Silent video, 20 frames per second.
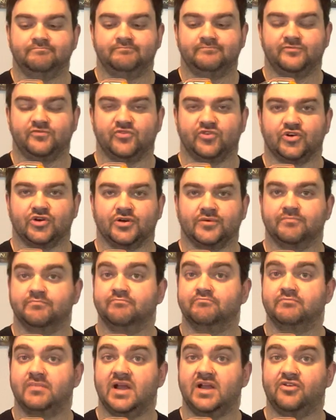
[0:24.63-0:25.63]
for
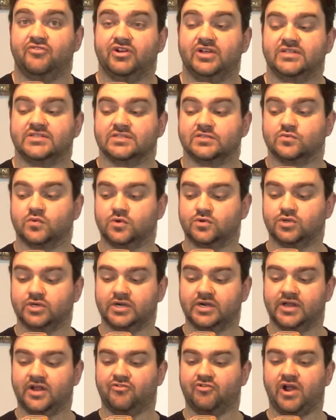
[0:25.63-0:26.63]
many reasons, which we're
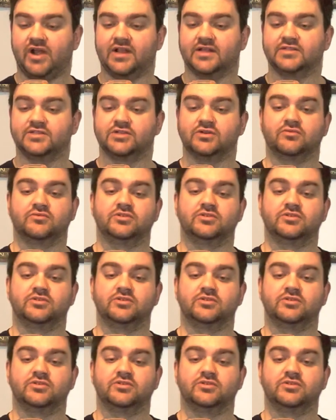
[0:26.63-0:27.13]
going to get right into.